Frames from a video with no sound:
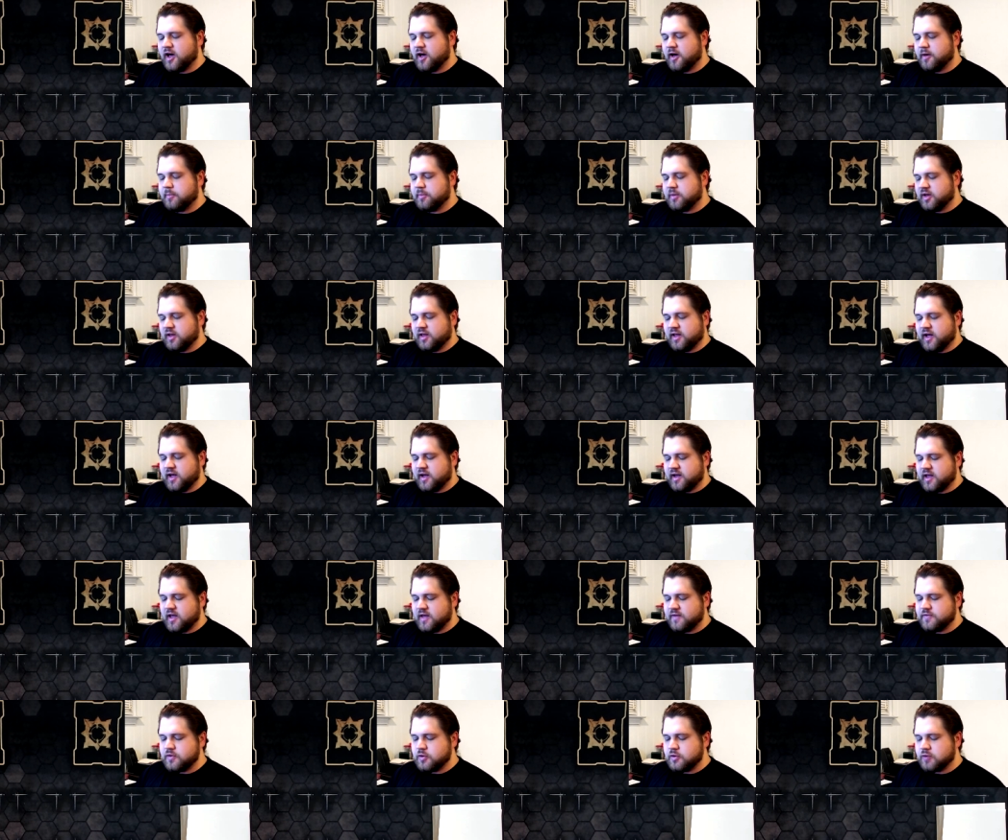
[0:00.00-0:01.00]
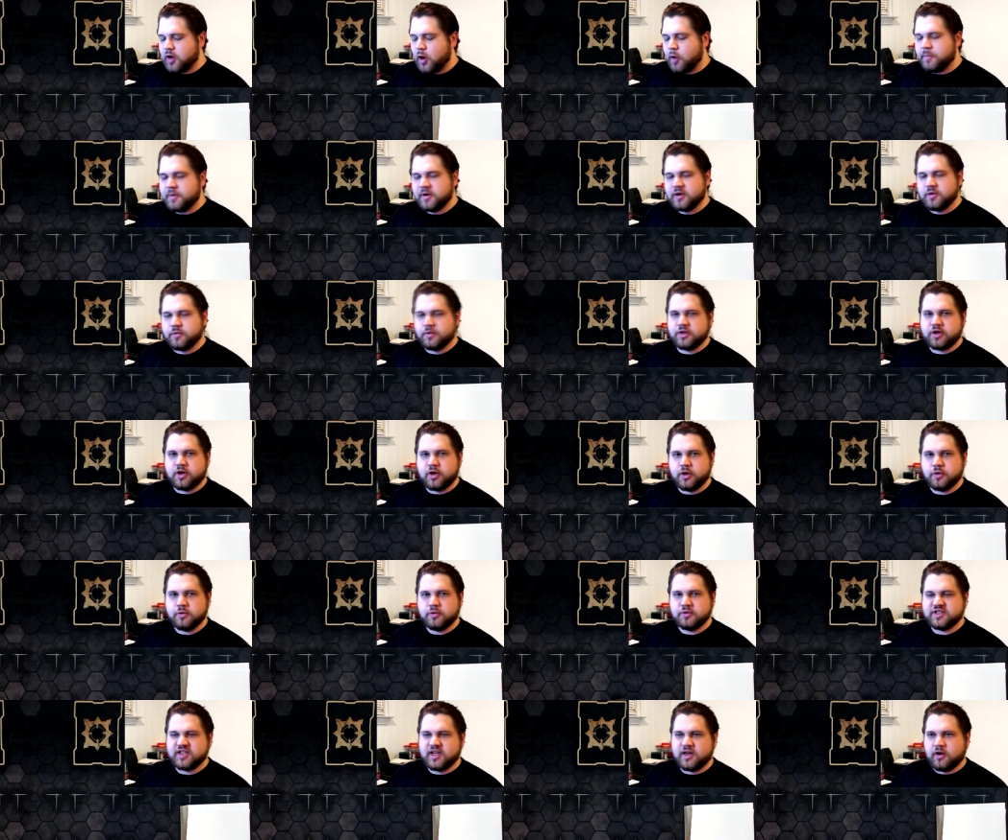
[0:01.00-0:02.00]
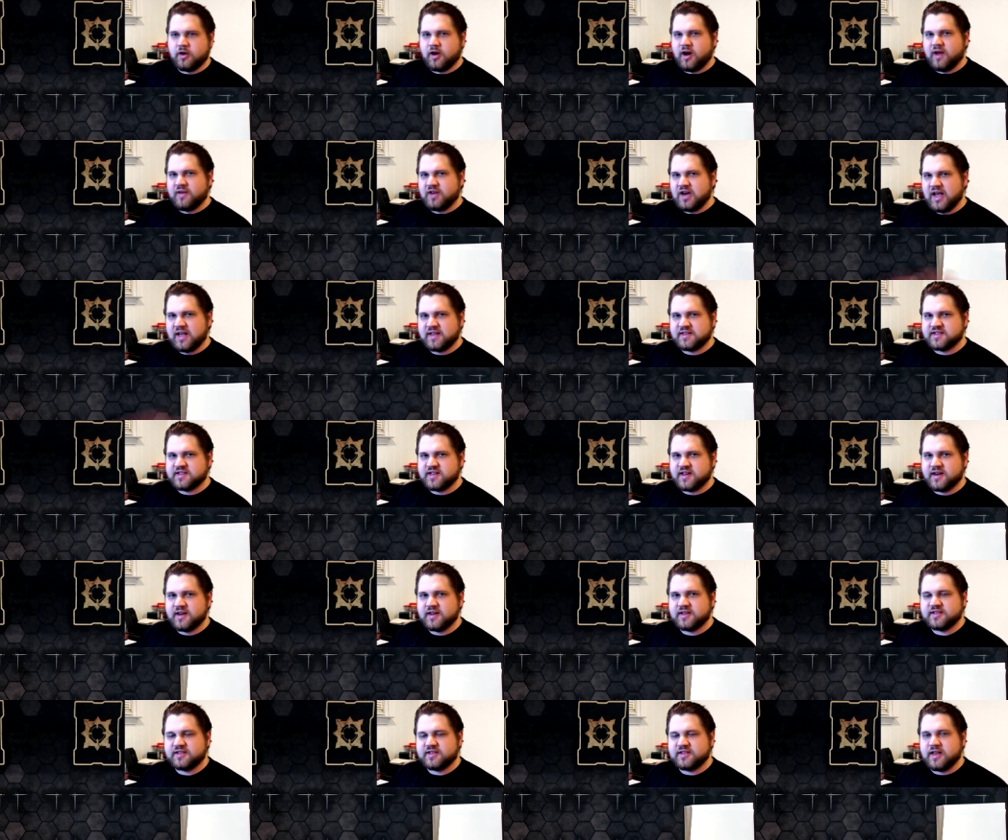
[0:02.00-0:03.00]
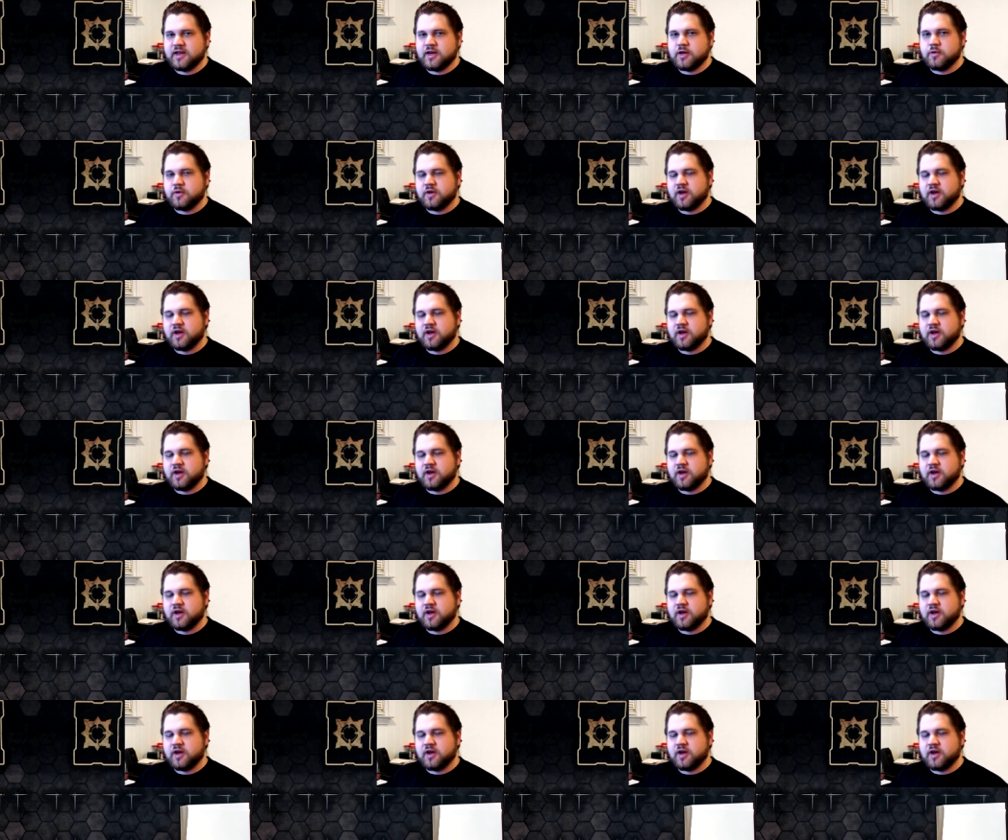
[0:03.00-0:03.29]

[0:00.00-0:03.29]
Uh, but like if you opened with Couse and you're having to add Synodus,